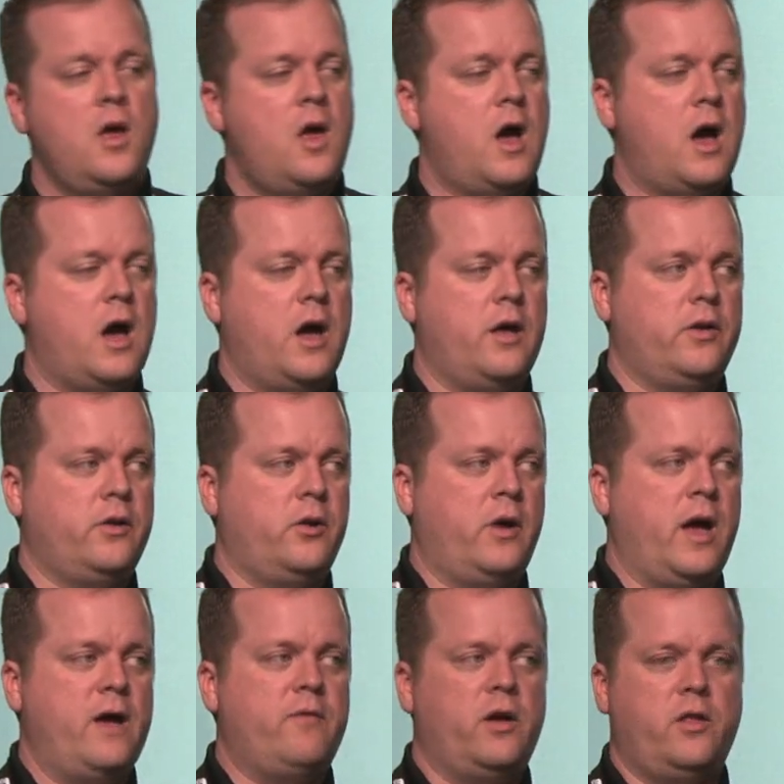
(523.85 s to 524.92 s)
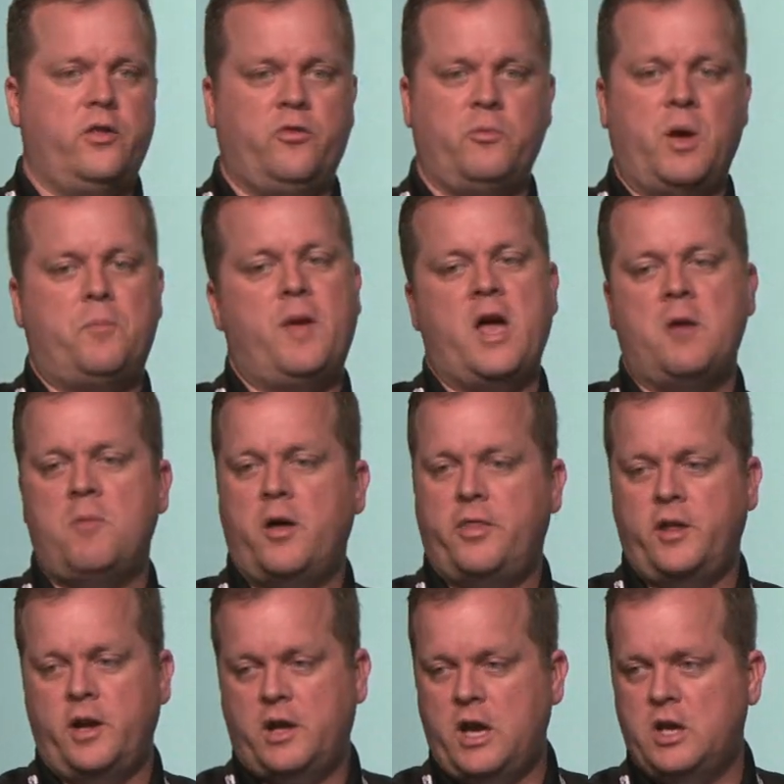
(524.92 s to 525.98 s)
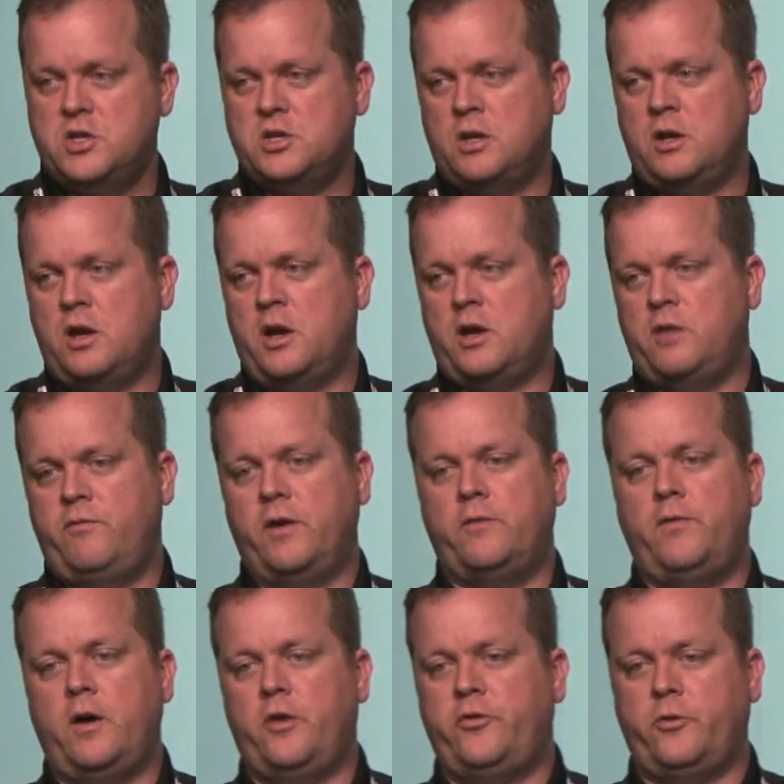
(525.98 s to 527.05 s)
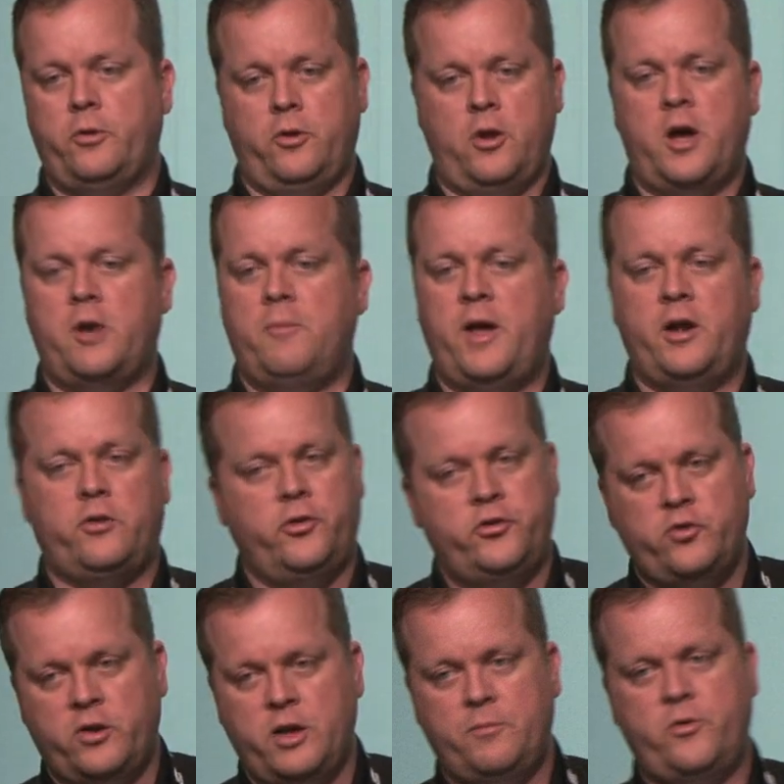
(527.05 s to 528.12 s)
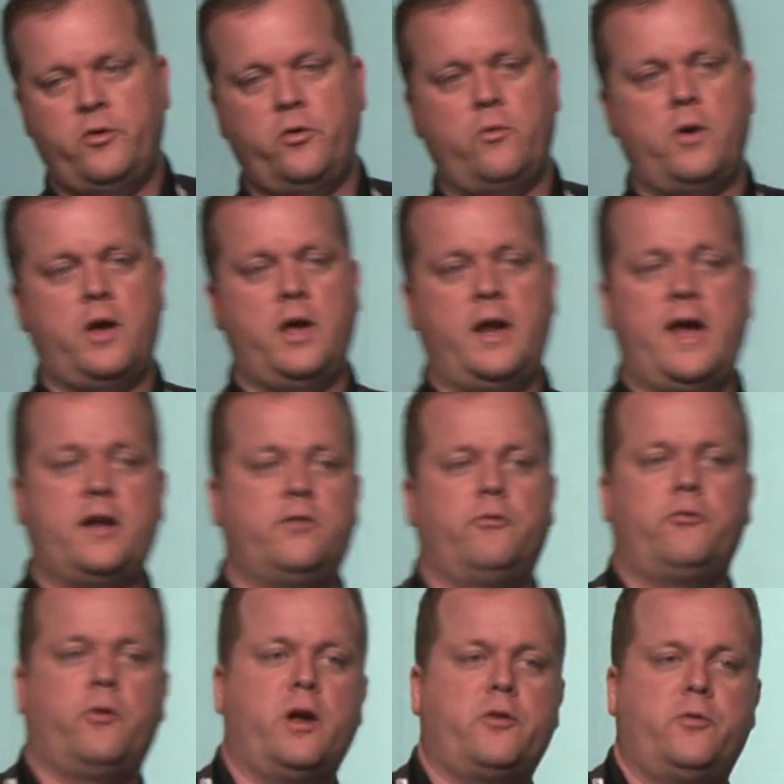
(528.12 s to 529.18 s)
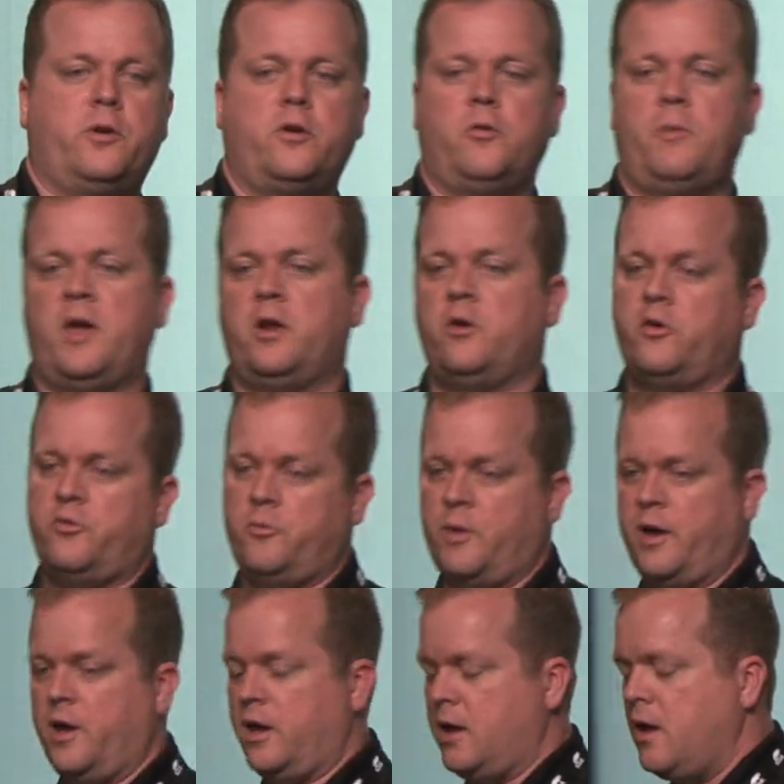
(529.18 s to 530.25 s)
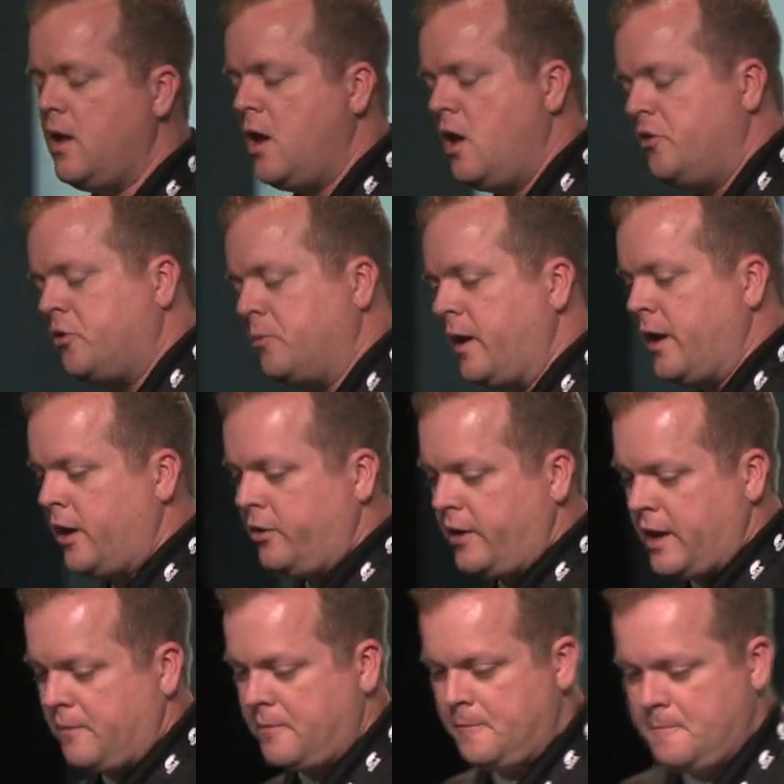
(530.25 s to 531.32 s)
uh, you know, have a, this is my PAM authentication config file, so it'll automatically join up to an Active Directory domain or to my, to my LDAP.